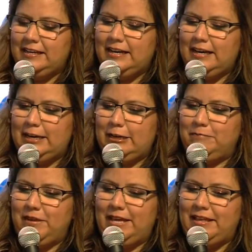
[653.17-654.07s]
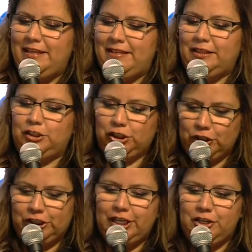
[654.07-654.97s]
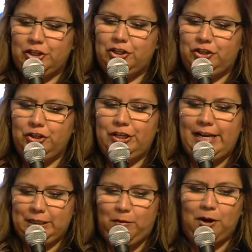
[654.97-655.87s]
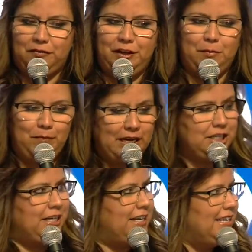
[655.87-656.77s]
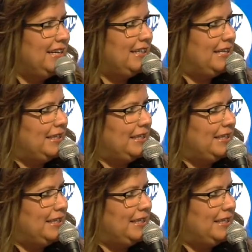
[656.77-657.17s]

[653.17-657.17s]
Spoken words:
that the church understood as part of their budget that